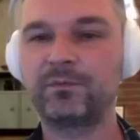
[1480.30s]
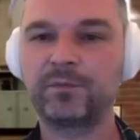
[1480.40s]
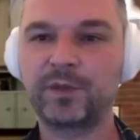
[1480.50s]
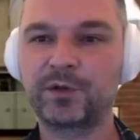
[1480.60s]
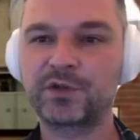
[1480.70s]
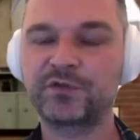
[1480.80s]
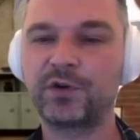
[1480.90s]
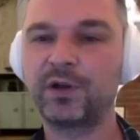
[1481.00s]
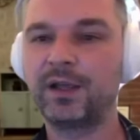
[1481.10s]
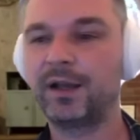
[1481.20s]
search
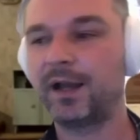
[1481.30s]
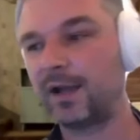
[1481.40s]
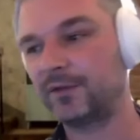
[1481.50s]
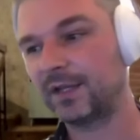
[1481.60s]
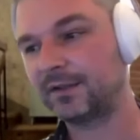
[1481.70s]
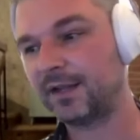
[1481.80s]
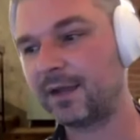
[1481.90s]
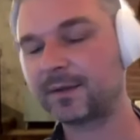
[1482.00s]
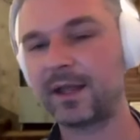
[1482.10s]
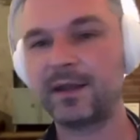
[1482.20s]
for
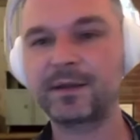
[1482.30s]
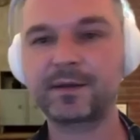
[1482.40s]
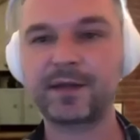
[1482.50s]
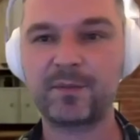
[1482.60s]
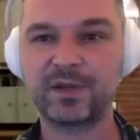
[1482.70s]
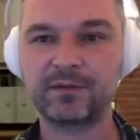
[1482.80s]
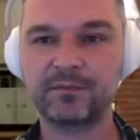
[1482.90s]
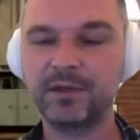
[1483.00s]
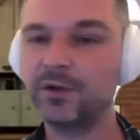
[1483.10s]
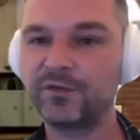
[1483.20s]
have.txt and stubby,
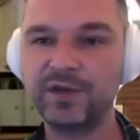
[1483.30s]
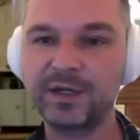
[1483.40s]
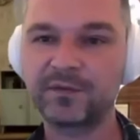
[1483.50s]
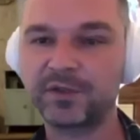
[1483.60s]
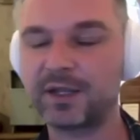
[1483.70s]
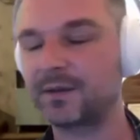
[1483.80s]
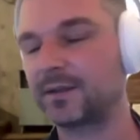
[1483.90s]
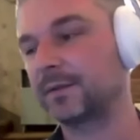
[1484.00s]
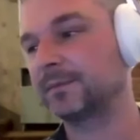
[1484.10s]
things for testing.